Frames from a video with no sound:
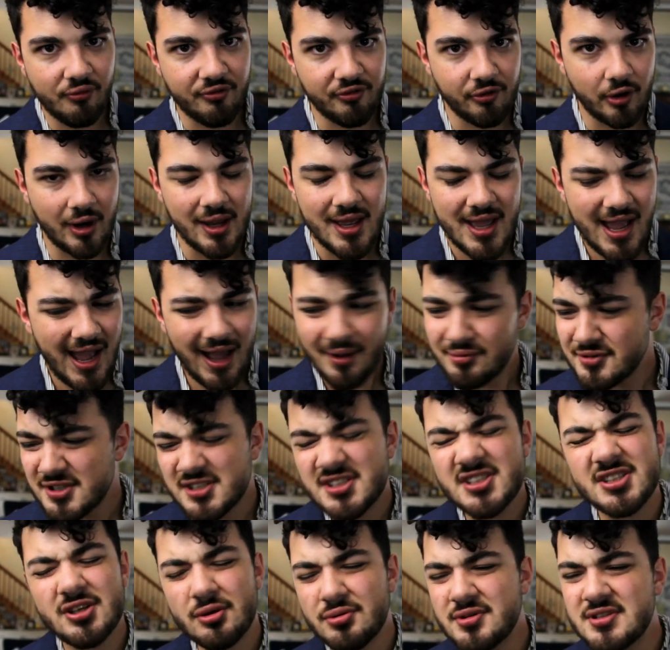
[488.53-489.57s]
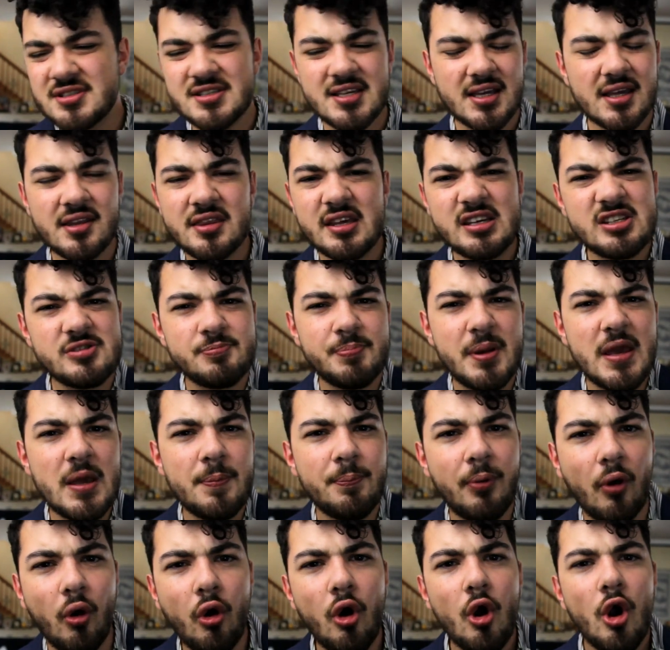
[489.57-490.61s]
for it. I'm just so sick of these
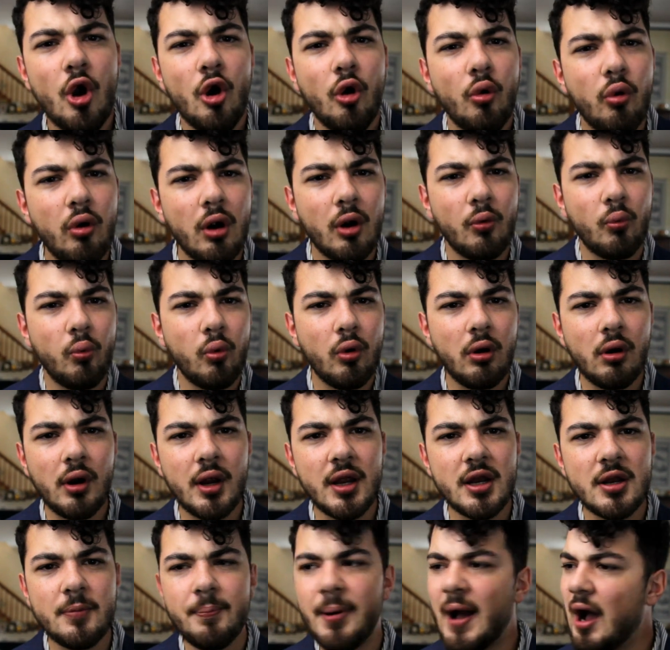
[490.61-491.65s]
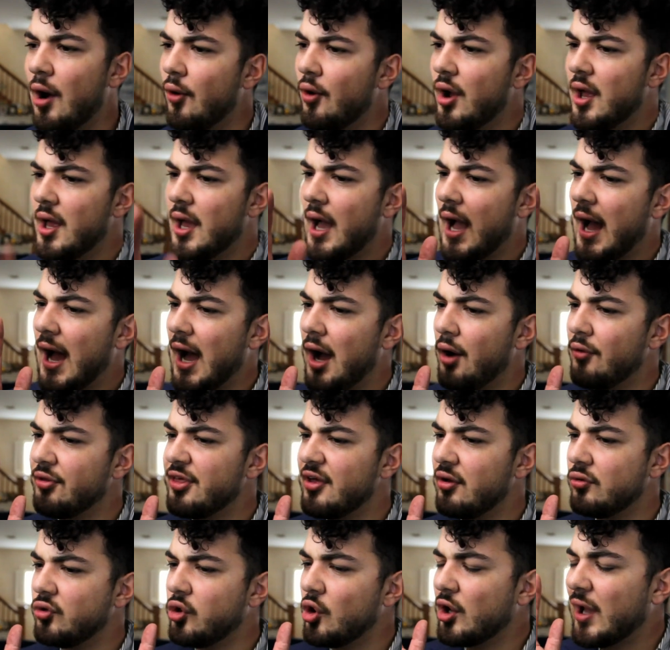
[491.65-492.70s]
people who are worried about how
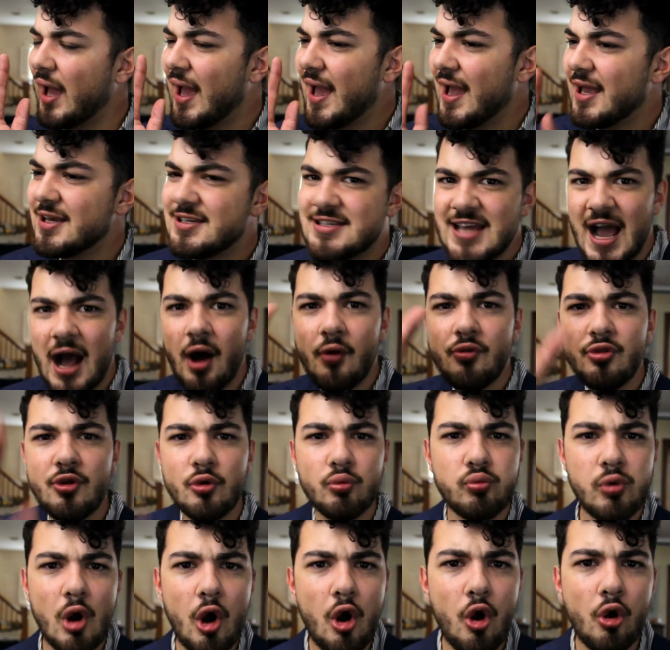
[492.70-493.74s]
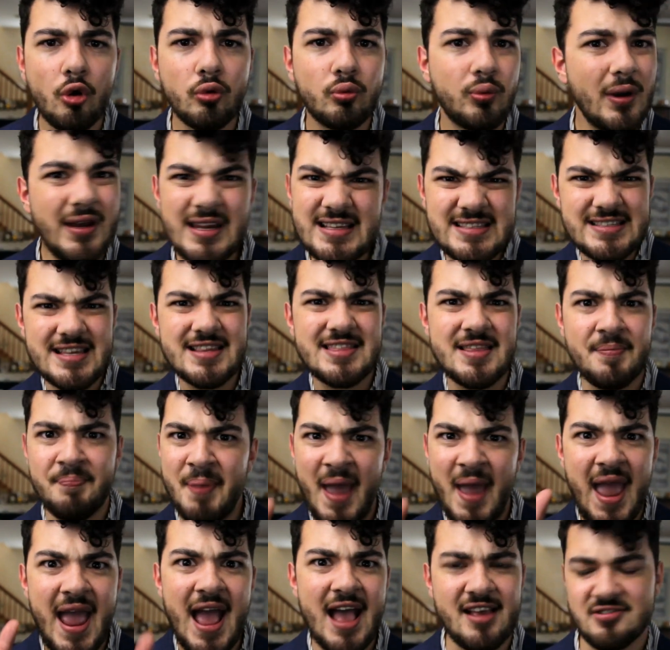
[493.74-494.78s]
they'll look down the road when it's in the
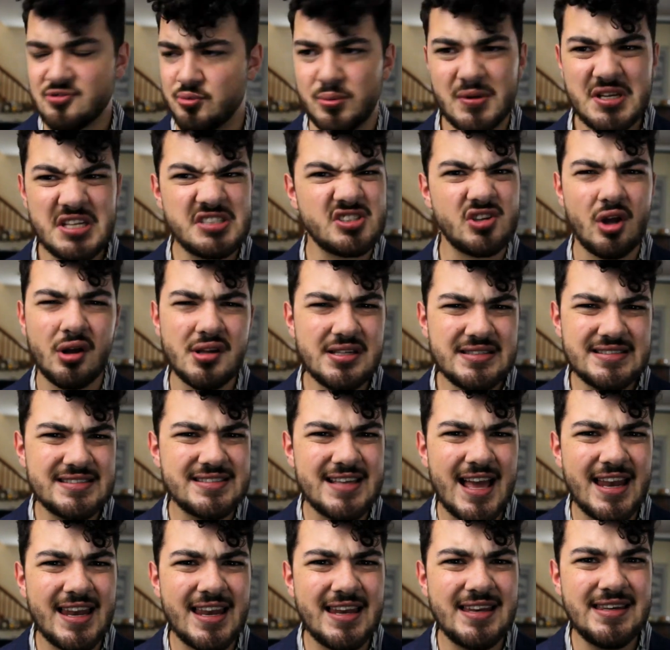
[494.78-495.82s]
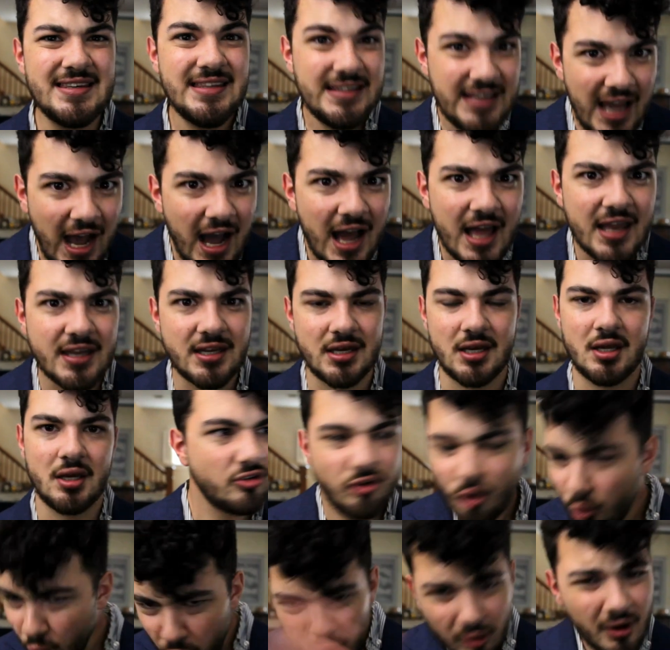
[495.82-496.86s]
past, when it's all said and done.
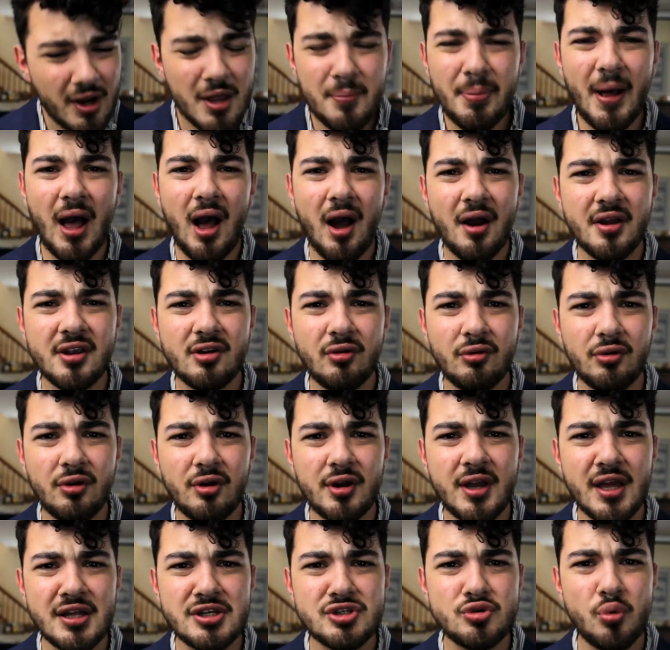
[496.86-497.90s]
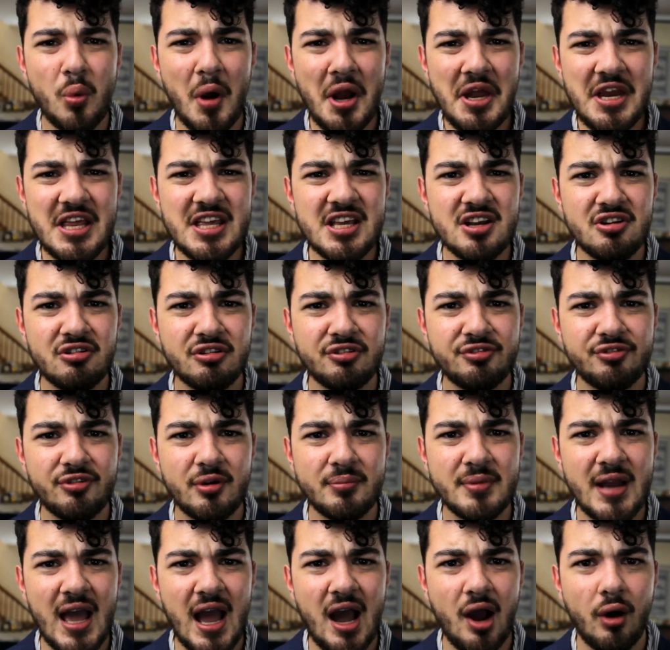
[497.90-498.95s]
Don't worry about how you'll look in 20 years
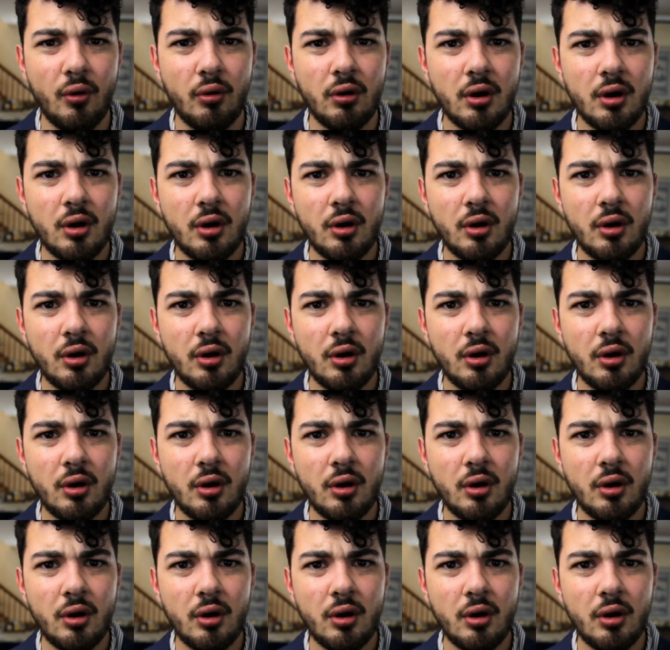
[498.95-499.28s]
from now.